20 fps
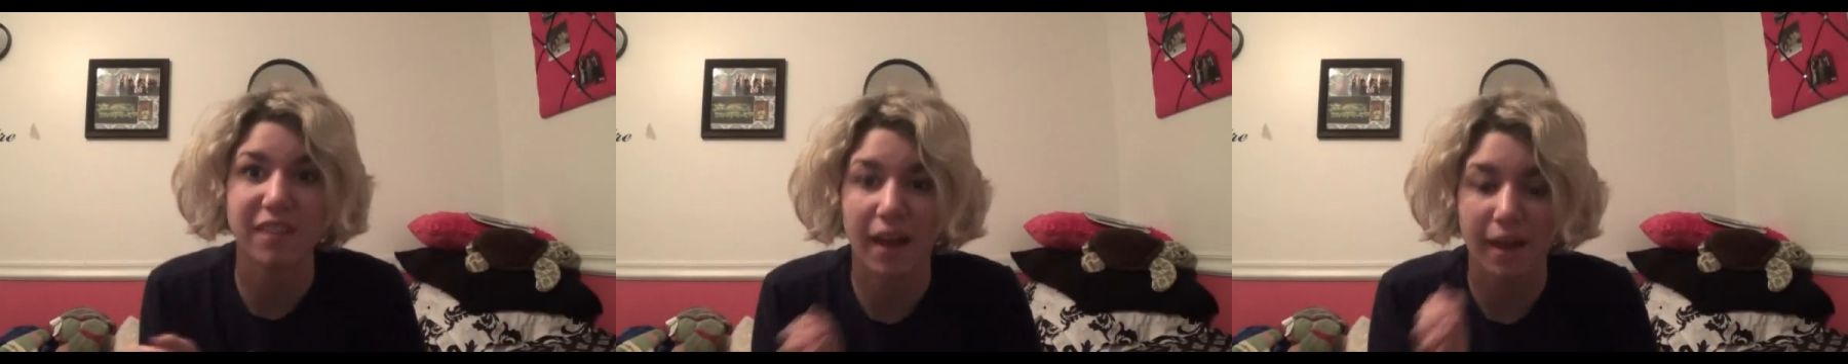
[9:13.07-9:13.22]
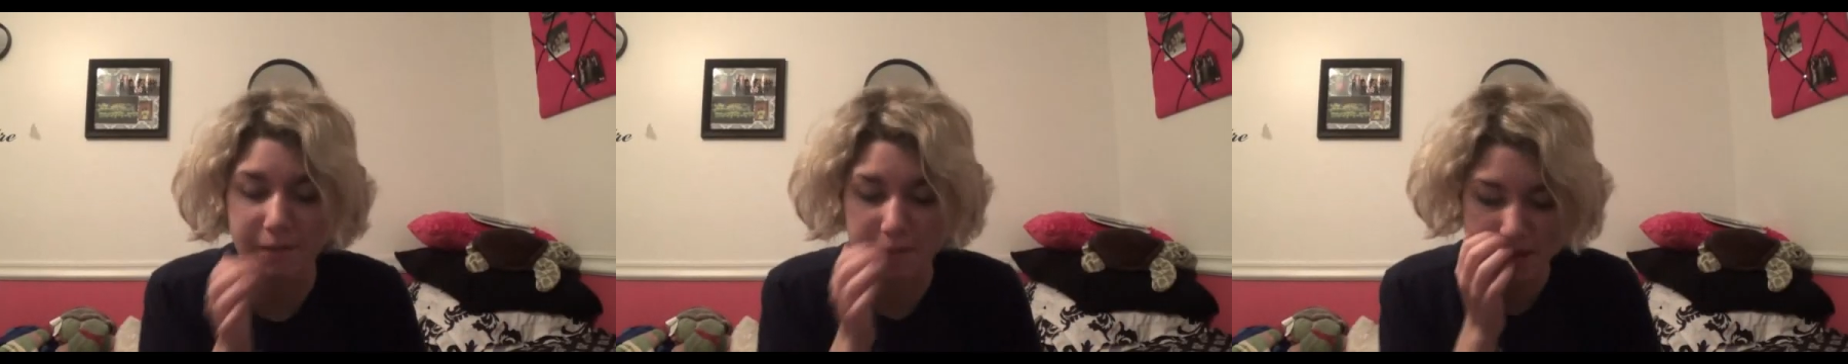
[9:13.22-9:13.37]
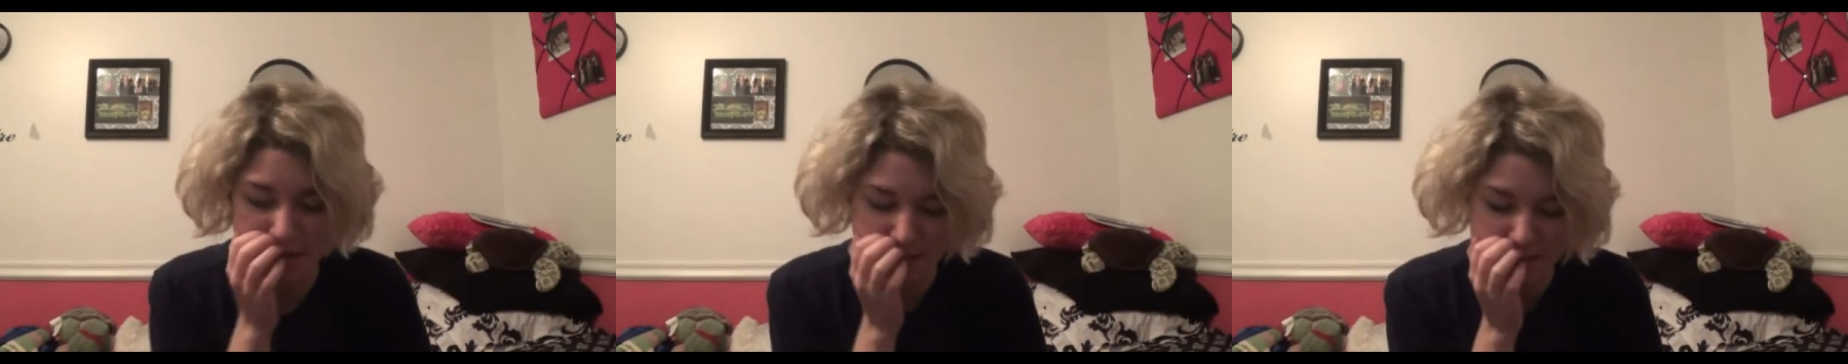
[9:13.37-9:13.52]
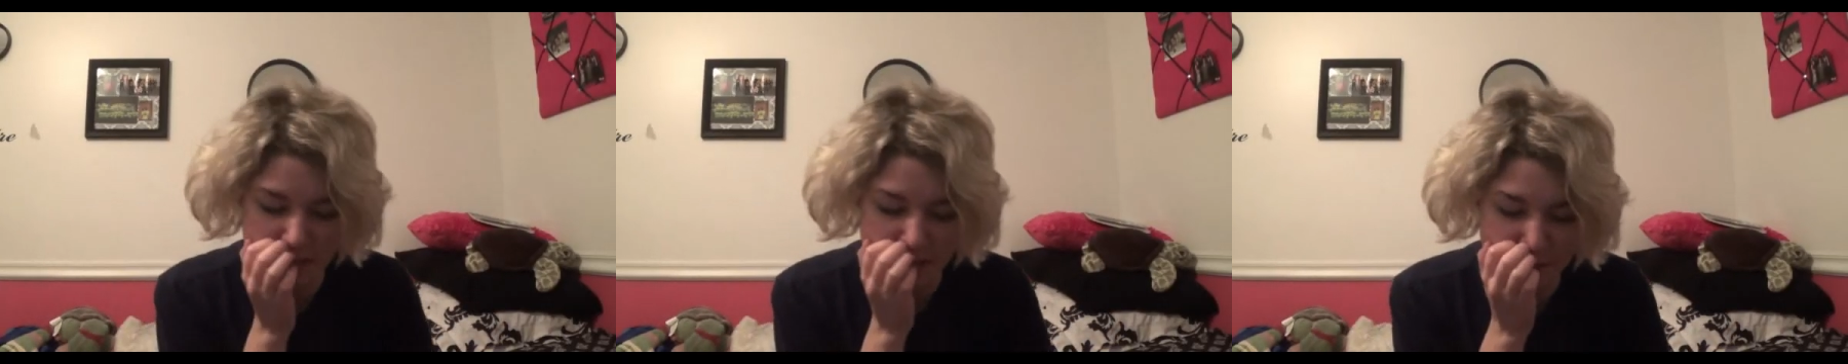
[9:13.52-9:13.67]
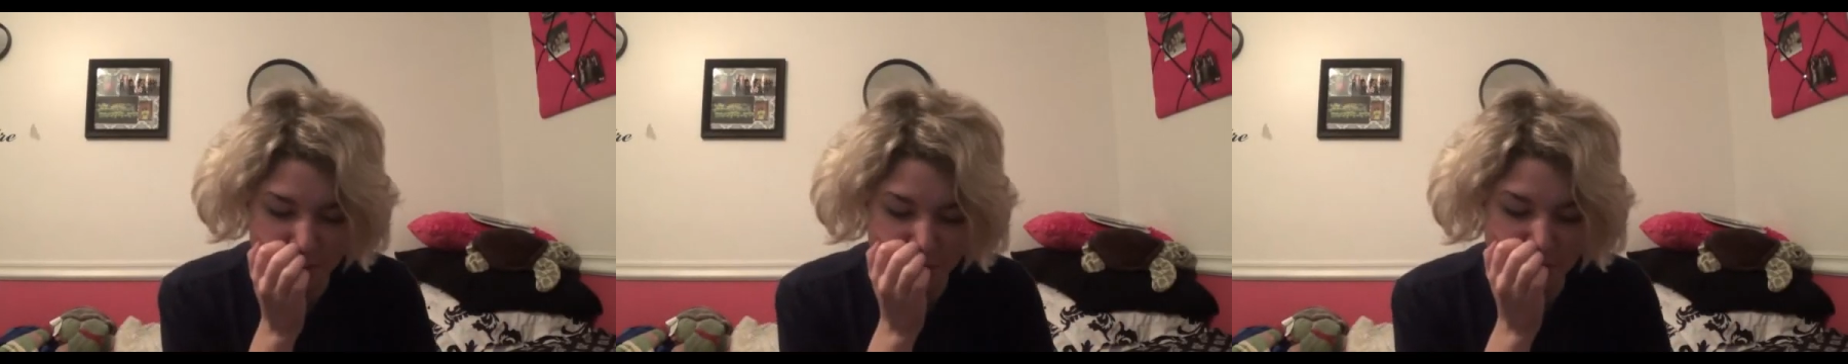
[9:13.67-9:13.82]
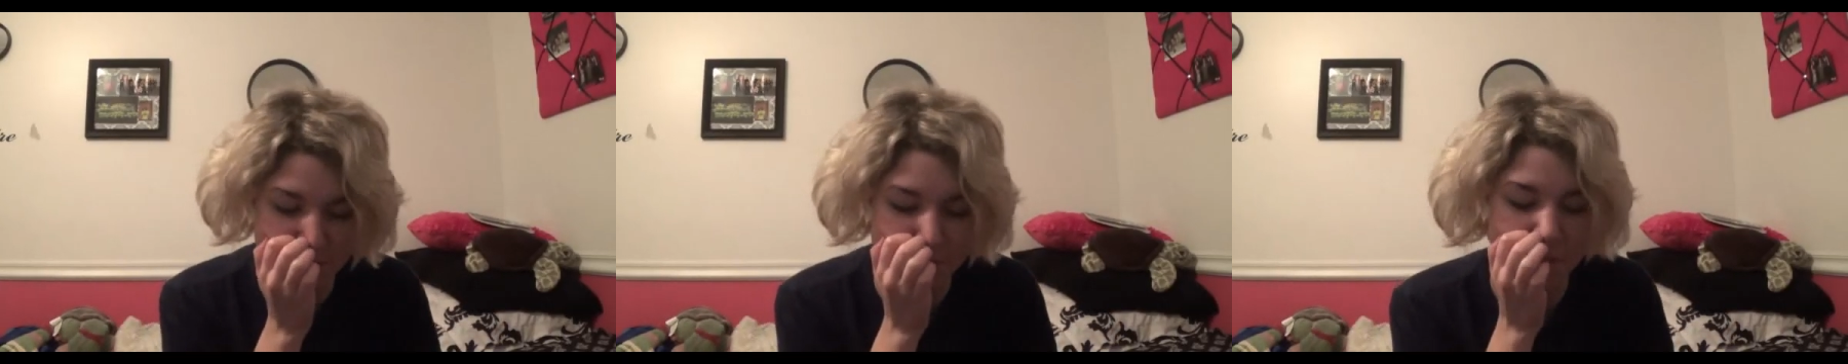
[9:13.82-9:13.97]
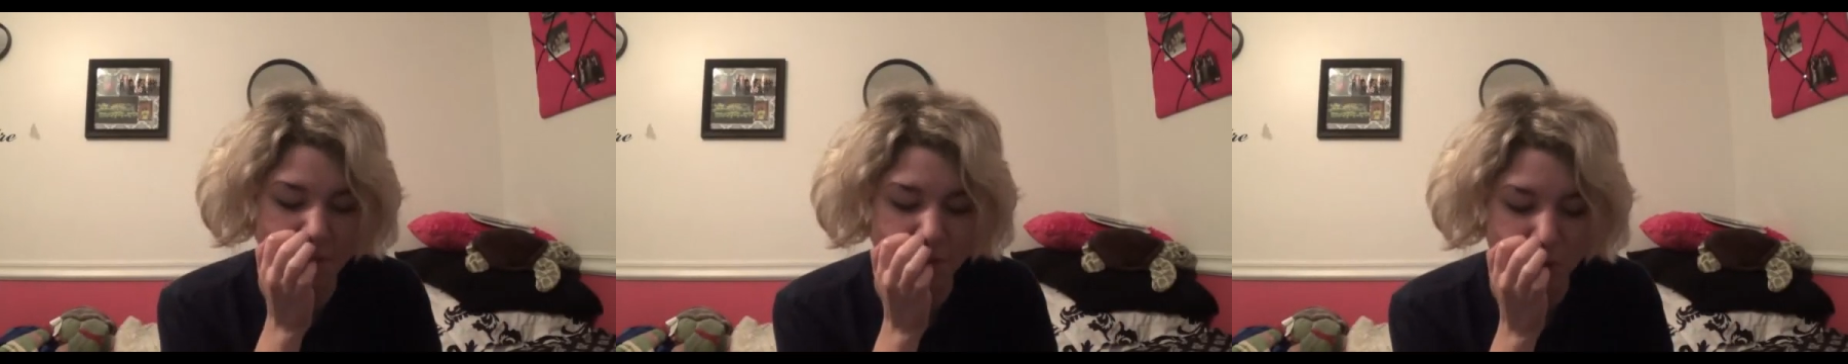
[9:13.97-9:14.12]
I mean, it said it was a
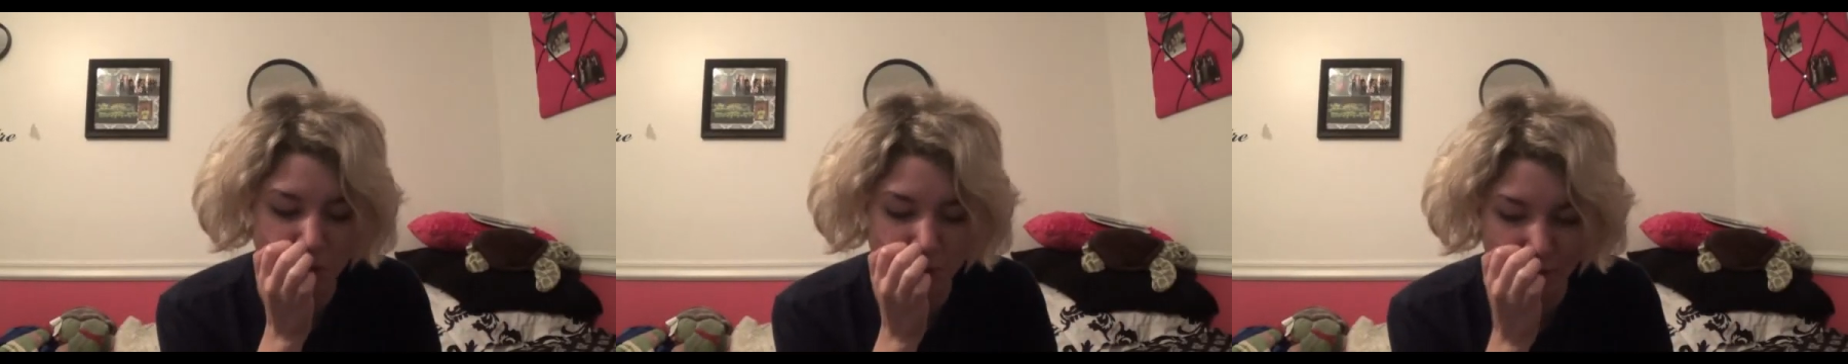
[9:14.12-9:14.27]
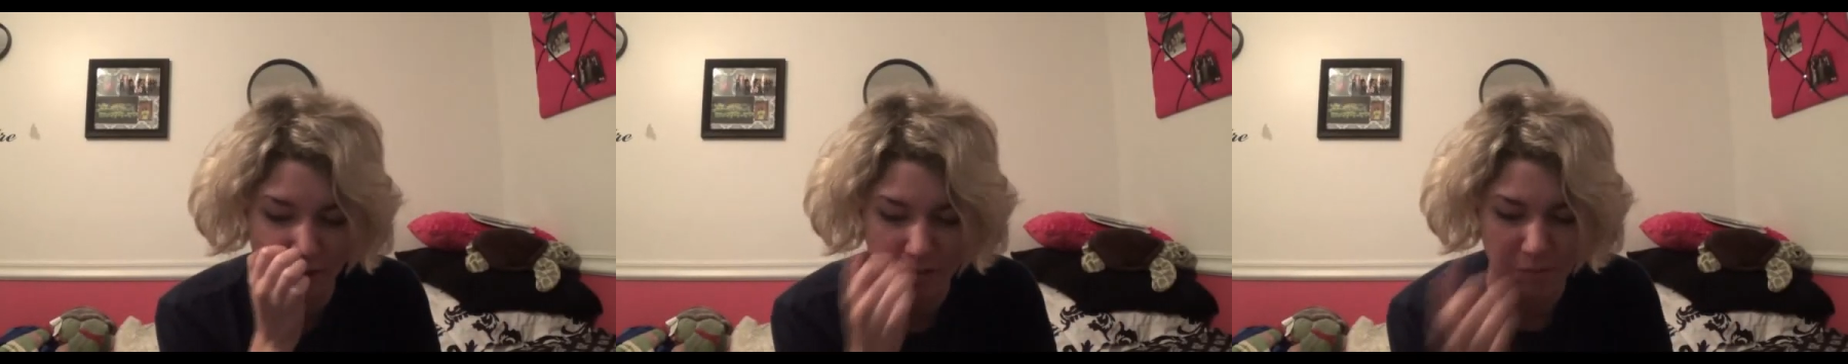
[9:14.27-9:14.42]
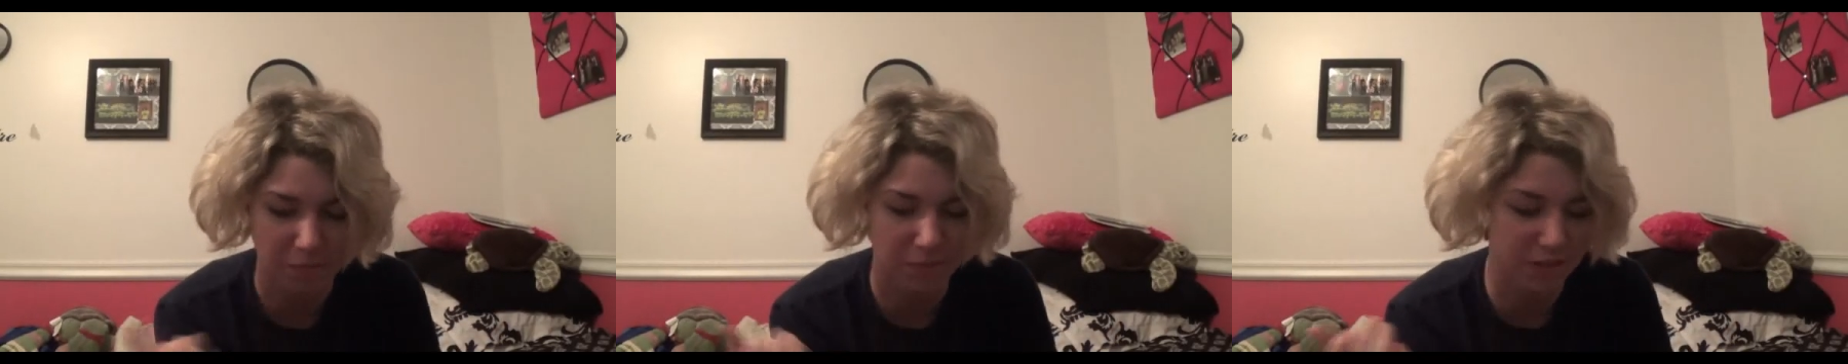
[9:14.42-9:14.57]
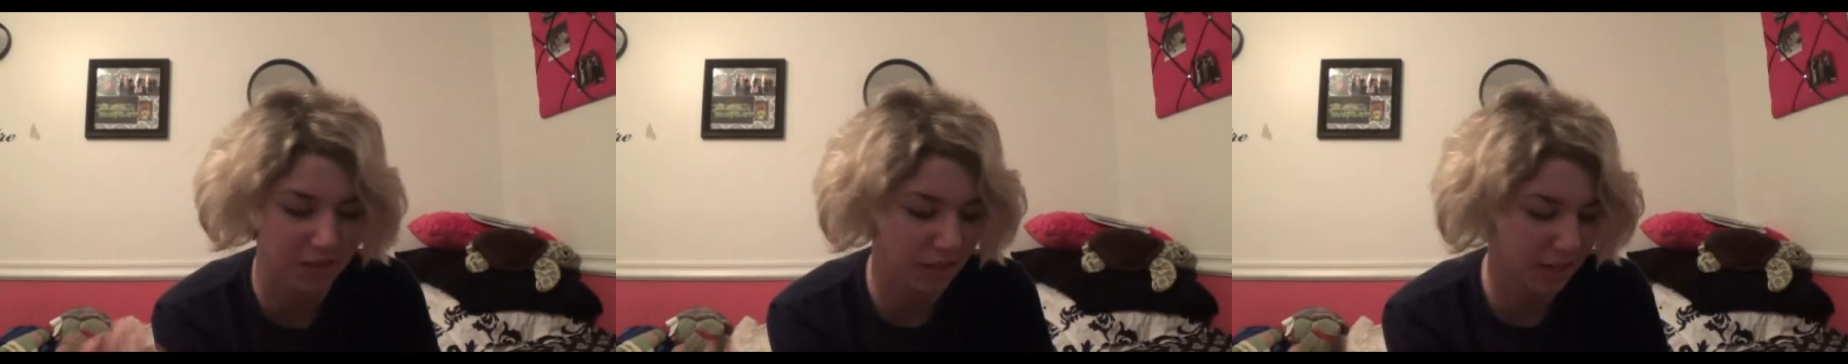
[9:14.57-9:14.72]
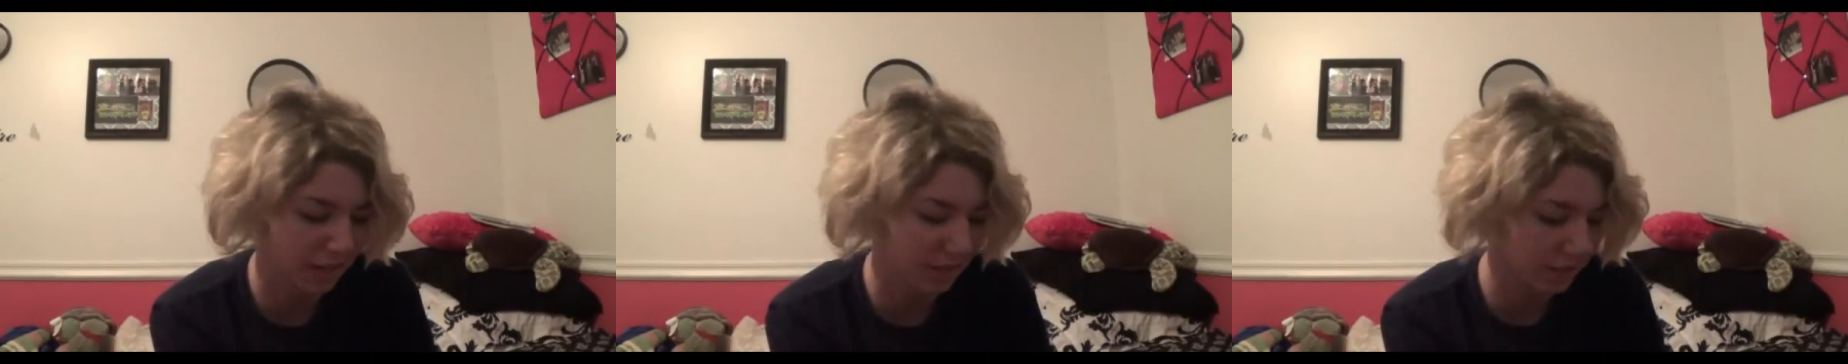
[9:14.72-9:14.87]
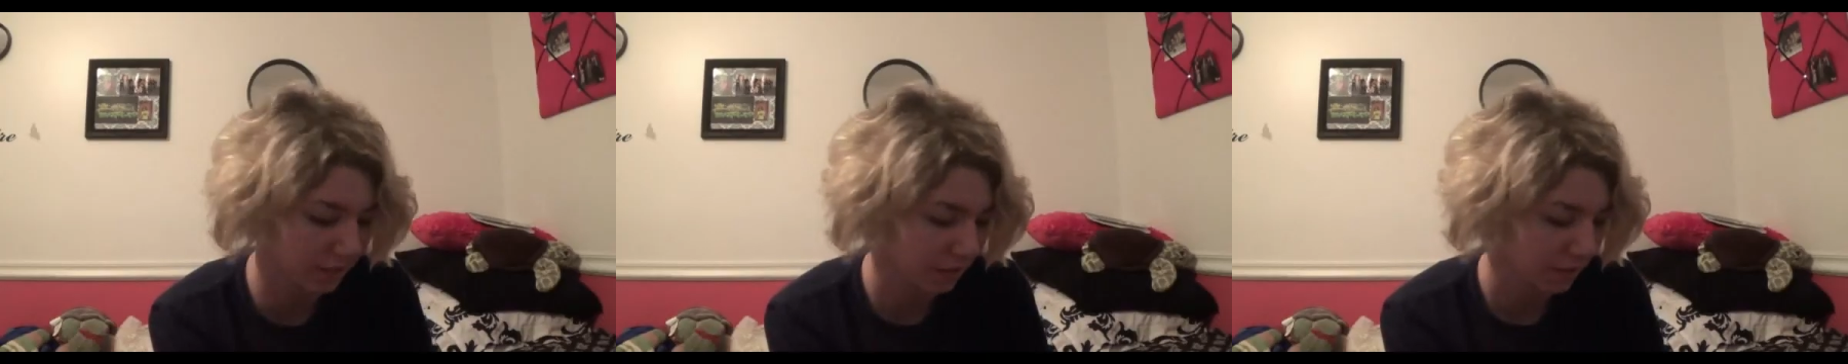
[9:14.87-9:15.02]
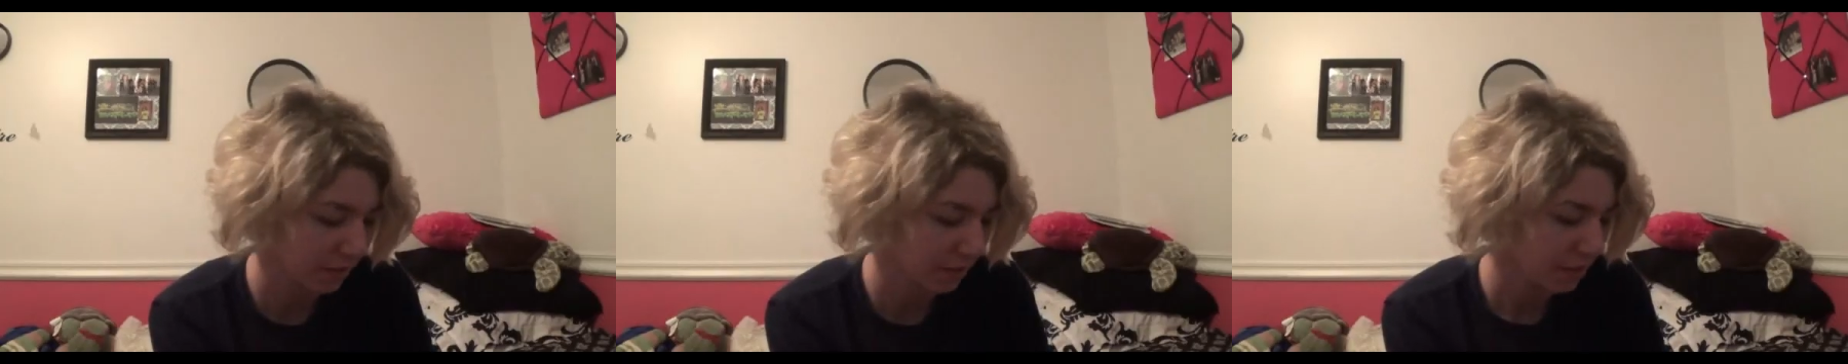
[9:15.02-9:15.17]
special event, but, like,